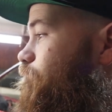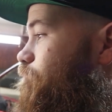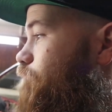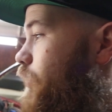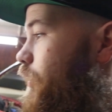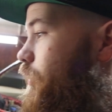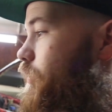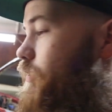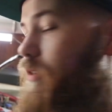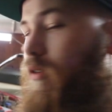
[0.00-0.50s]

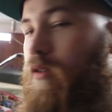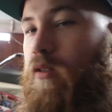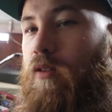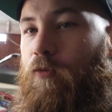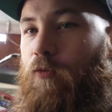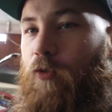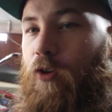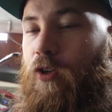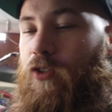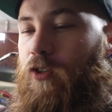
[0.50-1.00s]
But the
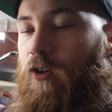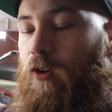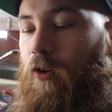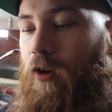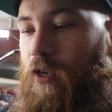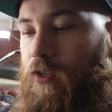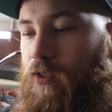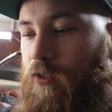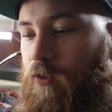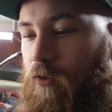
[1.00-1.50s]
free
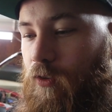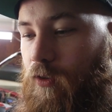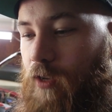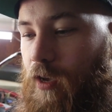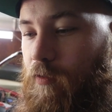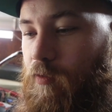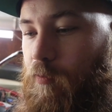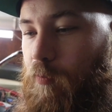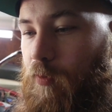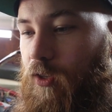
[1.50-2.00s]
CRX could
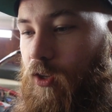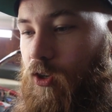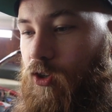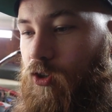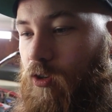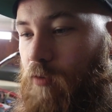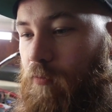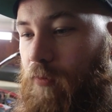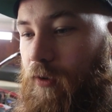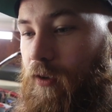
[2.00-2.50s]
have the
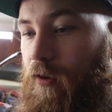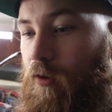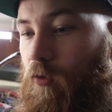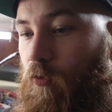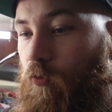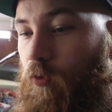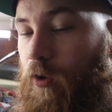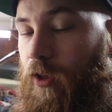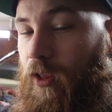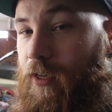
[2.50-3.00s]
potential to be a
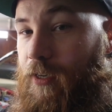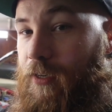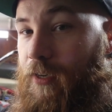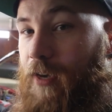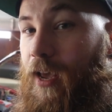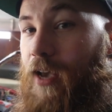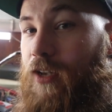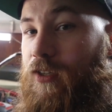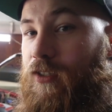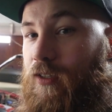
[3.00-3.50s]
really
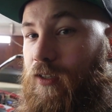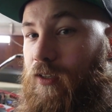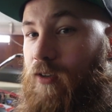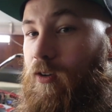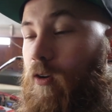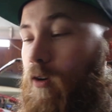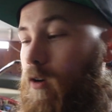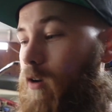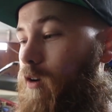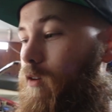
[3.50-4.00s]
nasty
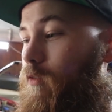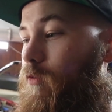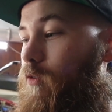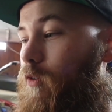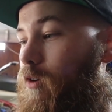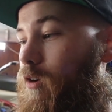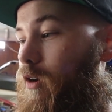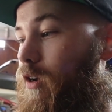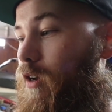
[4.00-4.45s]
car for